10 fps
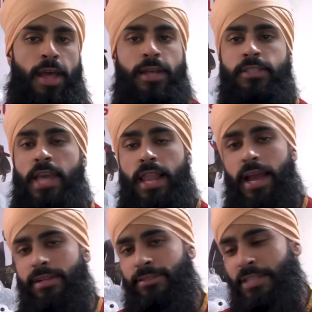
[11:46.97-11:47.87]
say
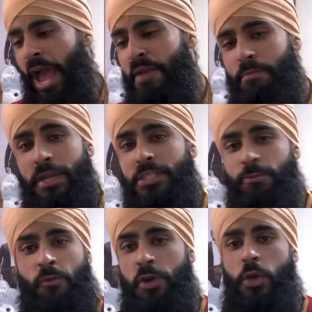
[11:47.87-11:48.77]
like 10 minutes
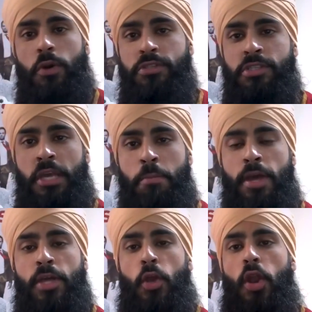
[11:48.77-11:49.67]
before you go to sleep,
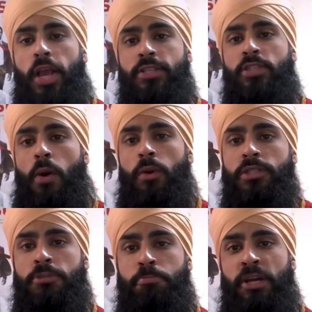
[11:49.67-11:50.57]
you look at
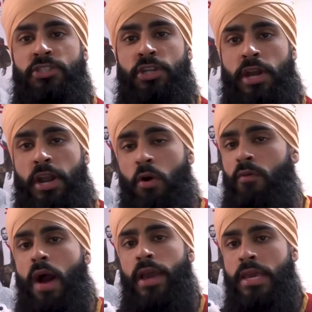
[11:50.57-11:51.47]
someone's picture in
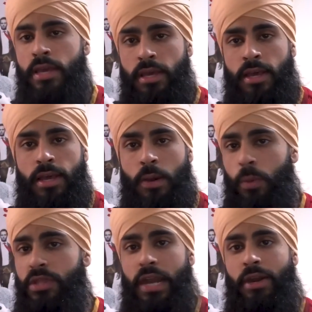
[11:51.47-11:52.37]
Hawaii
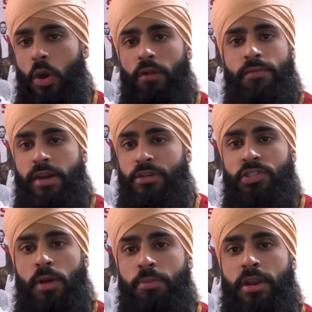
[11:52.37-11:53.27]
with their girlfriend or
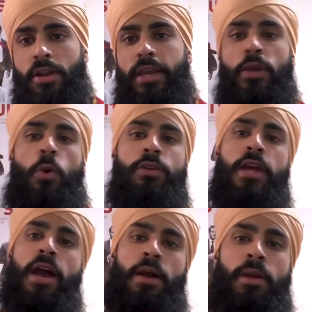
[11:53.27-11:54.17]
something, you're like, yo,
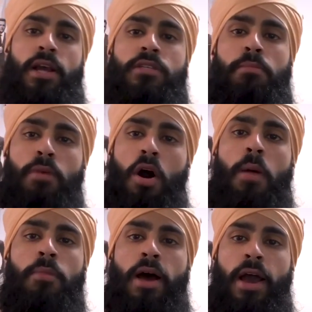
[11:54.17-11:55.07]
damn, that guy's a
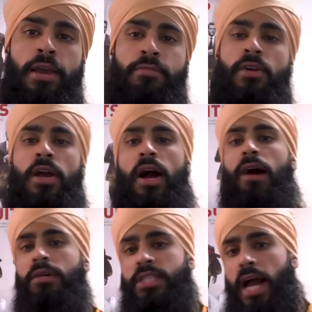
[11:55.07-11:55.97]
bomb life. I
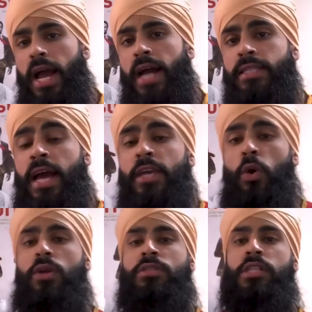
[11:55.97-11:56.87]
wish I had that. You
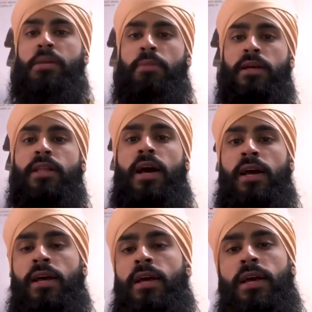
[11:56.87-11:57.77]
go to sleep like that,
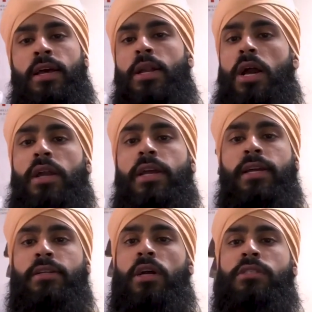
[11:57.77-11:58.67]
you're not gonna
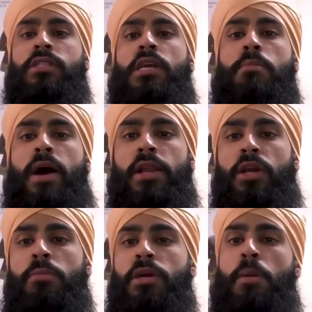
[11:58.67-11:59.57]
get good sleep, man. You're
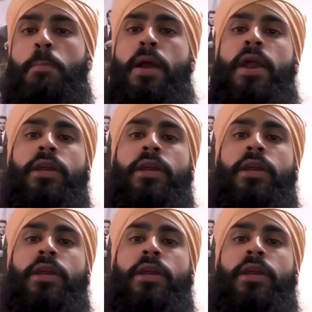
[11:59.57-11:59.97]
gonna be comparing